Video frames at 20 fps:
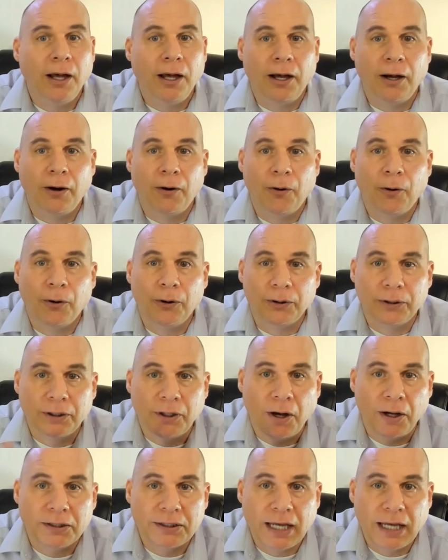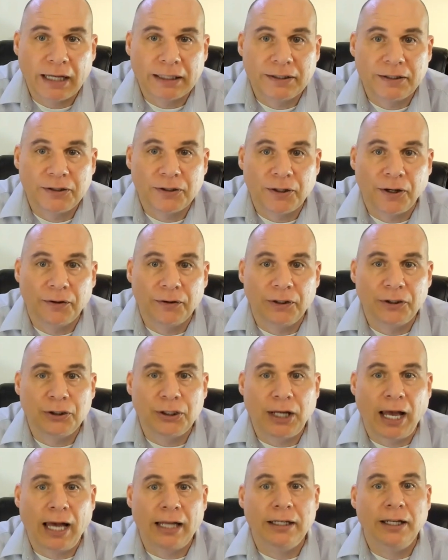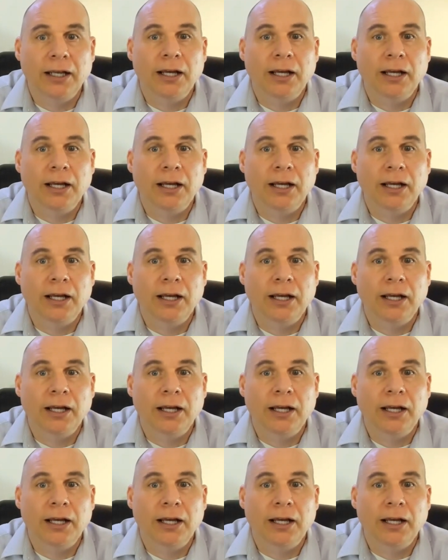or contact us on the chat.